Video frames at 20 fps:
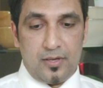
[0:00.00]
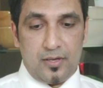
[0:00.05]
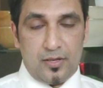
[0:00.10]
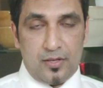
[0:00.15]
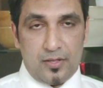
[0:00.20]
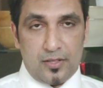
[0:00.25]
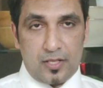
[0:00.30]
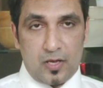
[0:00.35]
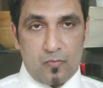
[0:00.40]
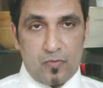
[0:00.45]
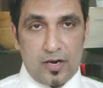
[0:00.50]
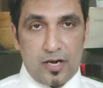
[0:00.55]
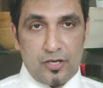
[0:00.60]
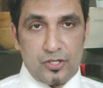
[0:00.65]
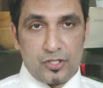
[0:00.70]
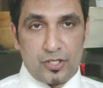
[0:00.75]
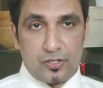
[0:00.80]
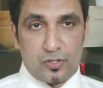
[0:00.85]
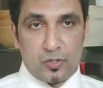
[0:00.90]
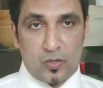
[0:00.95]
They're very
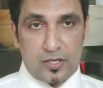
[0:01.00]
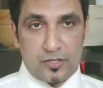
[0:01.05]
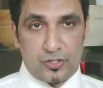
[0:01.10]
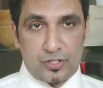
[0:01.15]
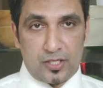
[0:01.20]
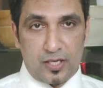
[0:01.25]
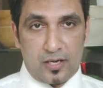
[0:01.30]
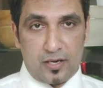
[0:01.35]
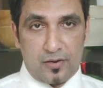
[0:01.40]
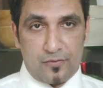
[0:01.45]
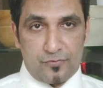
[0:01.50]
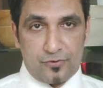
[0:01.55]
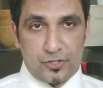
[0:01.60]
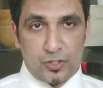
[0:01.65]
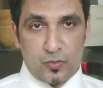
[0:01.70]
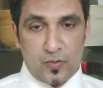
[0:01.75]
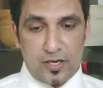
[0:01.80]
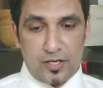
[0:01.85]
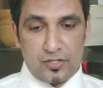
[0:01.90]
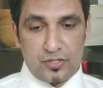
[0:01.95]
easy to understand. First
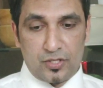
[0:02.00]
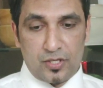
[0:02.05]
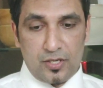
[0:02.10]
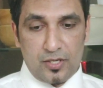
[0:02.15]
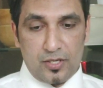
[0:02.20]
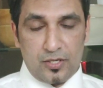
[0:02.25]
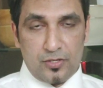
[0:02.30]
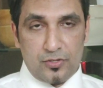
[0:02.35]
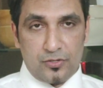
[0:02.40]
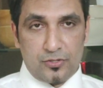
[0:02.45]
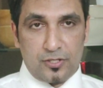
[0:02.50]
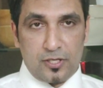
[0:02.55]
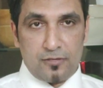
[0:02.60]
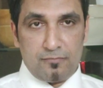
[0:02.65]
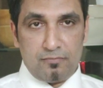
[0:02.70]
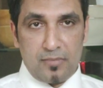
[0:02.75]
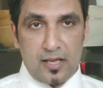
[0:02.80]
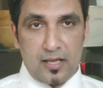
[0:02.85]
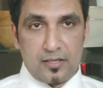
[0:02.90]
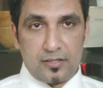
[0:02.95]
one is
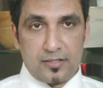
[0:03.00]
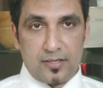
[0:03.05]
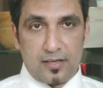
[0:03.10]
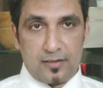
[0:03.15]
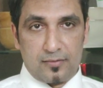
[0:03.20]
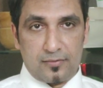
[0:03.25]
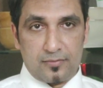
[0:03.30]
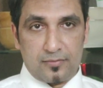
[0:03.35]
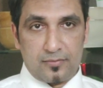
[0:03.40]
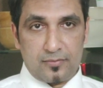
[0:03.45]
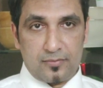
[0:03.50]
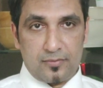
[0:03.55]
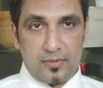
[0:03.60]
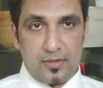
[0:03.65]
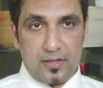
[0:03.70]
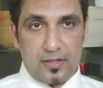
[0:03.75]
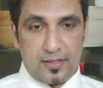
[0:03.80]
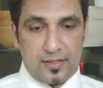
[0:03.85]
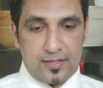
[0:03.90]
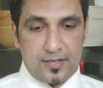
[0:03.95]
tomato.
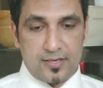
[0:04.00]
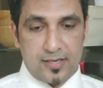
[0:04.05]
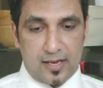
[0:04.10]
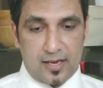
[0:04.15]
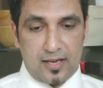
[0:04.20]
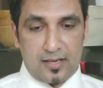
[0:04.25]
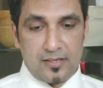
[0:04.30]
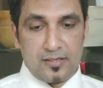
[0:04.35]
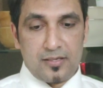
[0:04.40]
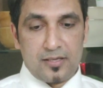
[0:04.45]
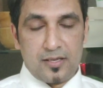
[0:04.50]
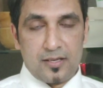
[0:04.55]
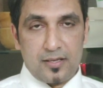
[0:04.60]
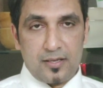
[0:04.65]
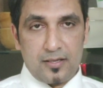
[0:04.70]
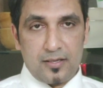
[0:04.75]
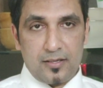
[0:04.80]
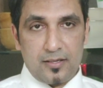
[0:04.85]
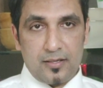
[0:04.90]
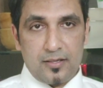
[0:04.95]
Second,
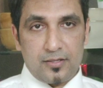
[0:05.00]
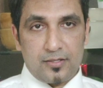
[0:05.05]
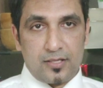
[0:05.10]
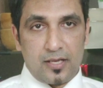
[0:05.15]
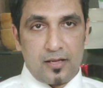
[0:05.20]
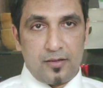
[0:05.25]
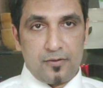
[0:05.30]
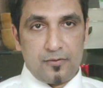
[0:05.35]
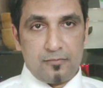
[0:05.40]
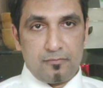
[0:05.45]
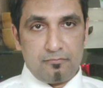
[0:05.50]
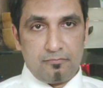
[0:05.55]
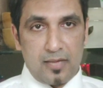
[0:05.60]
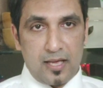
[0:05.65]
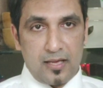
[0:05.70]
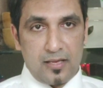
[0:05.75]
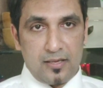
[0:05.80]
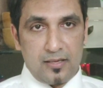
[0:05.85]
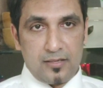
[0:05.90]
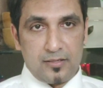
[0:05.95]

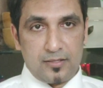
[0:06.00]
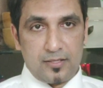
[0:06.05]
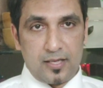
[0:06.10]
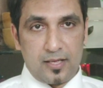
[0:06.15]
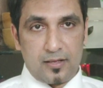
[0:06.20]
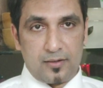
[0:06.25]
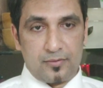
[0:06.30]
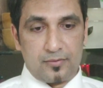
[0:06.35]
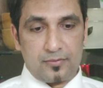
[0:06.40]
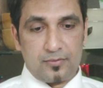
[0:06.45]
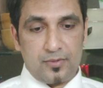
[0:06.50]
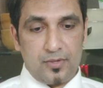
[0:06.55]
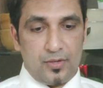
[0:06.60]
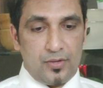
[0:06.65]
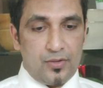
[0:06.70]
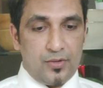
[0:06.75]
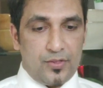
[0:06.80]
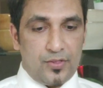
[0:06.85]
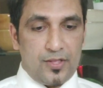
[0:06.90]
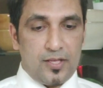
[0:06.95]
tomato.
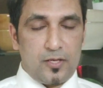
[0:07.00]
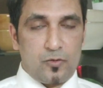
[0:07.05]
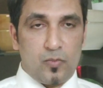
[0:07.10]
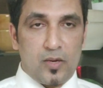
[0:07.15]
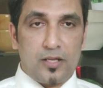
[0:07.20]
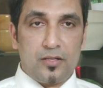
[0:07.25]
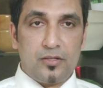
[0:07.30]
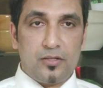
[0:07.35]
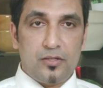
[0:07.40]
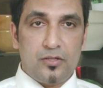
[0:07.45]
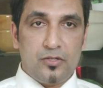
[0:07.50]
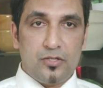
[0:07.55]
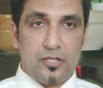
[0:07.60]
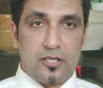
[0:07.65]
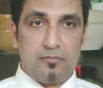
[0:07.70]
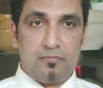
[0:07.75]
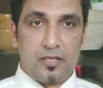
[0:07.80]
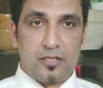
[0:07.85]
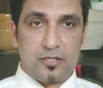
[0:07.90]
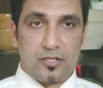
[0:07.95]
Third one,
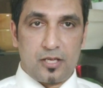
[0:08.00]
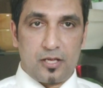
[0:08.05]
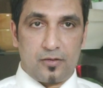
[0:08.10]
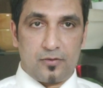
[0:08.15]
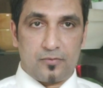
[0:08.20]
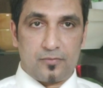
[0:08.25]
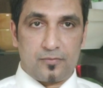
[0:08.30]
tomato.